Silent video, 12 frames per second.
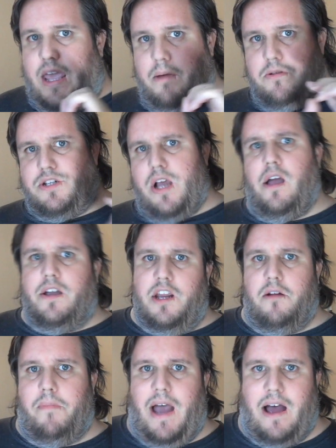He was
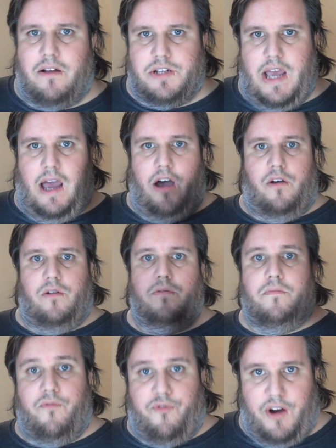talking about
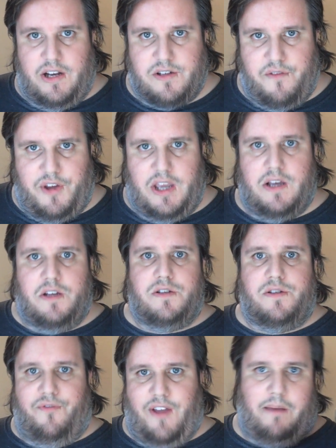how friends of
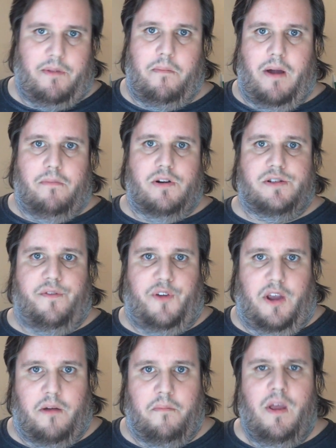his, family members
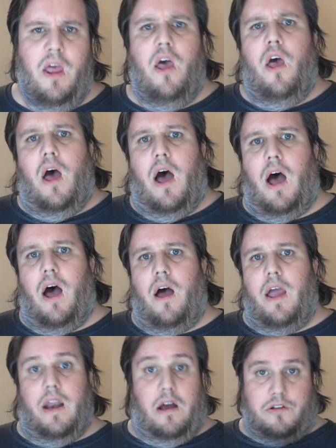of him,
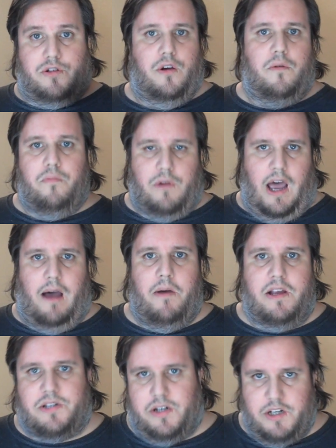and also
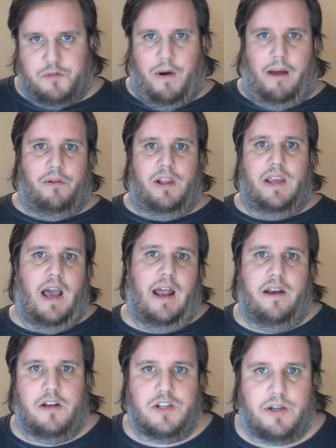comments that he's probably
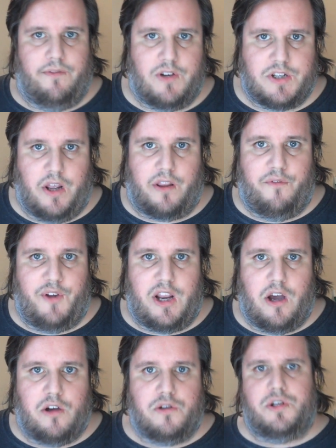gotten on some of his other
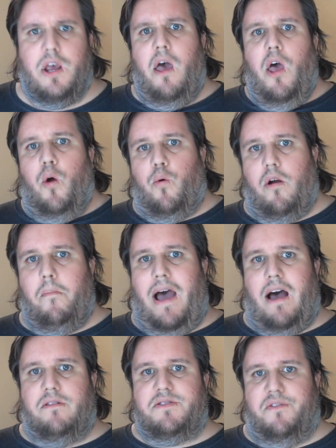videos were
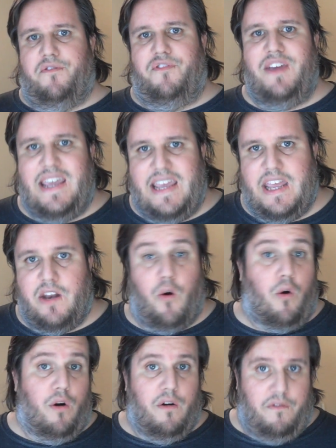about vegan
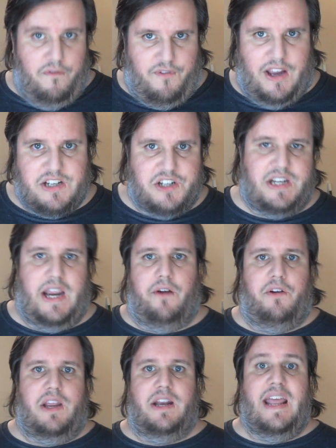or
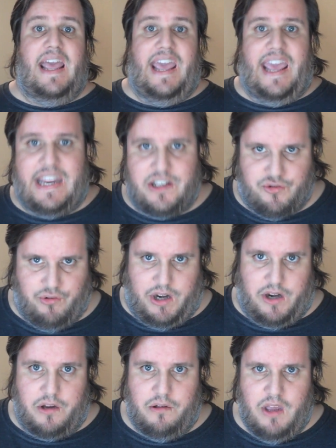vegetarian
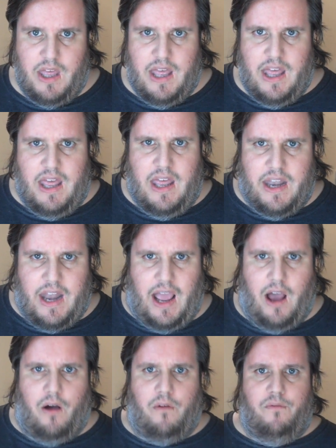hatred.
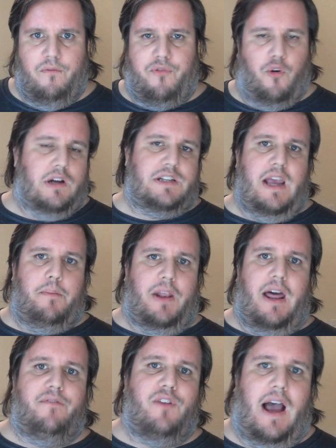Now, for
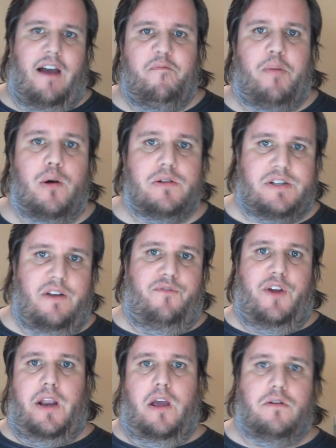example, I've
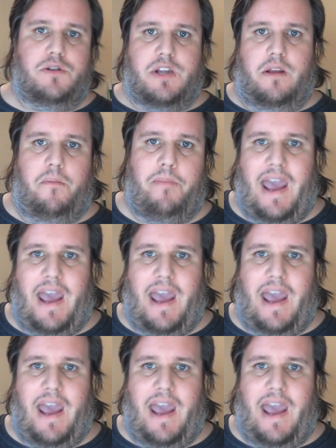posted videos in the